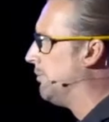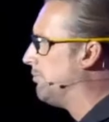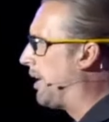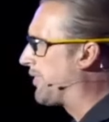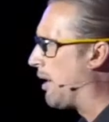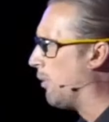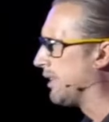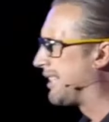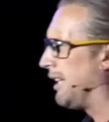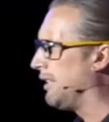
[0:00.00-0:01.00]
But I will
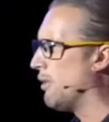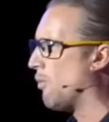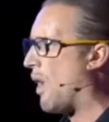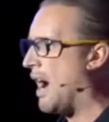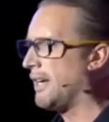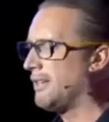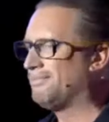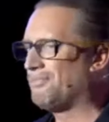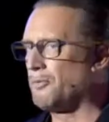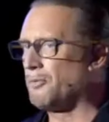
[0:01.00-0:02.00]
tell you why
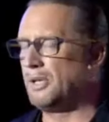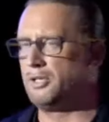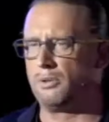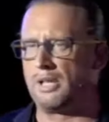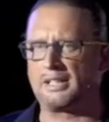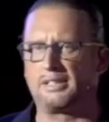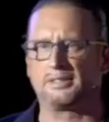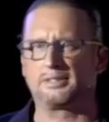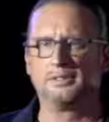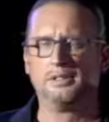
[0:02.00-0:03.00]
we do like
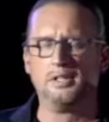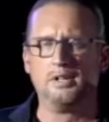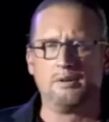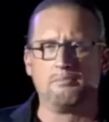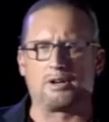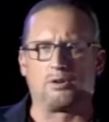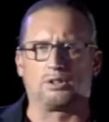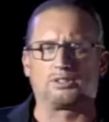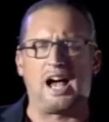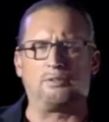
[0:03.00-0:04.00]
this.
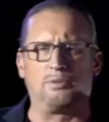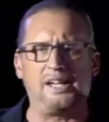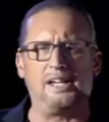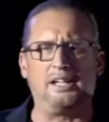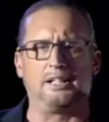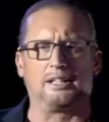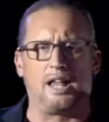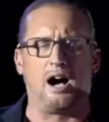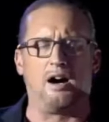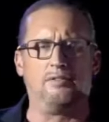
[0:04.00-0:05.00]
Because I really
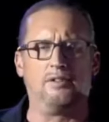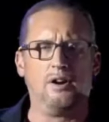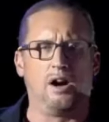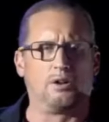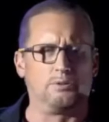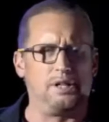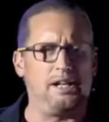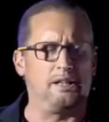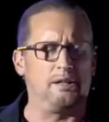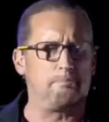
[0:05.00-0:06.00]
love a
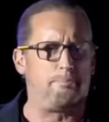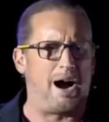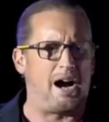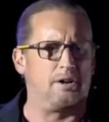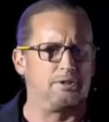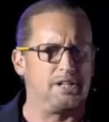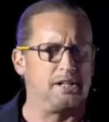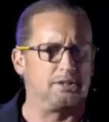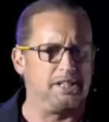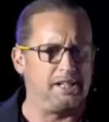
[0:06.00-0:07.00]
real
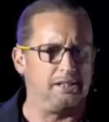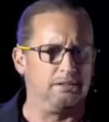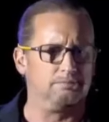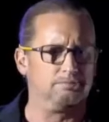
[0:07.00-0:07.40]
pioneer deal.